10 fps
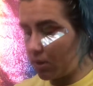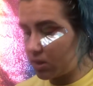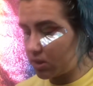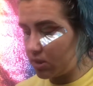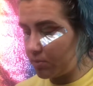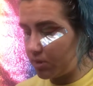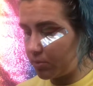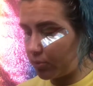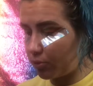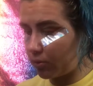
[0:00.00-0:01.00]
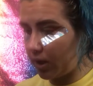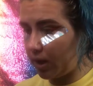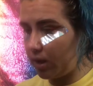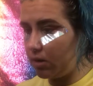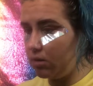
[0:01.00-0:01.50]
also going to dip into
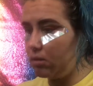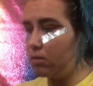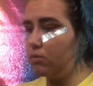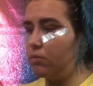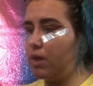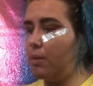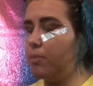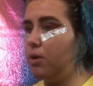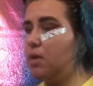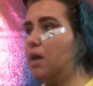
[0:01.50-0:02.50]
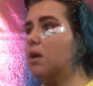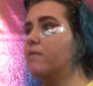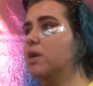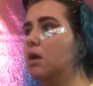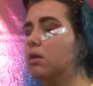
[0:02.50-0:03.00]
Parade without taking
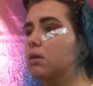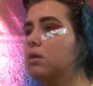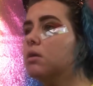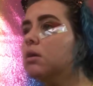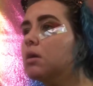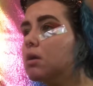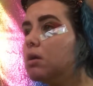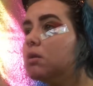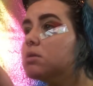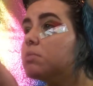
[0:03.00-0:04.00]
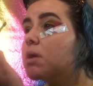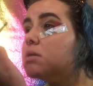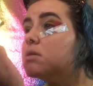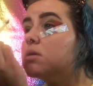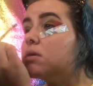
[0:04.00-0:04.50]
off any color, just
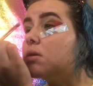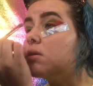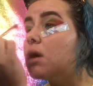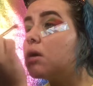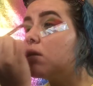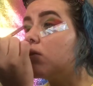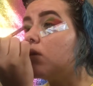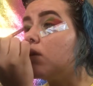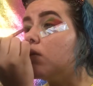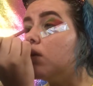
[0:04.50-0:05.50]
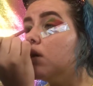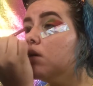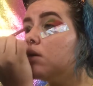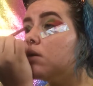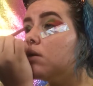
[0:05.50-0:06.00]
because this isn't exactly the green I
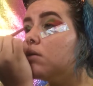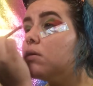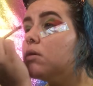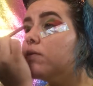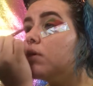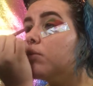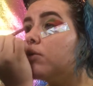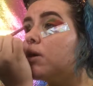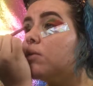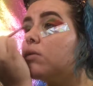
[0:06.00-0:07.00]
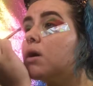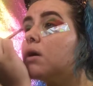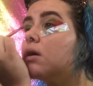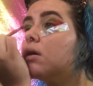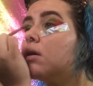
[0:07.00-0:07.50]
want, so hopefully Parade will
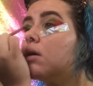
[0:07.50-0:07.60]
kind of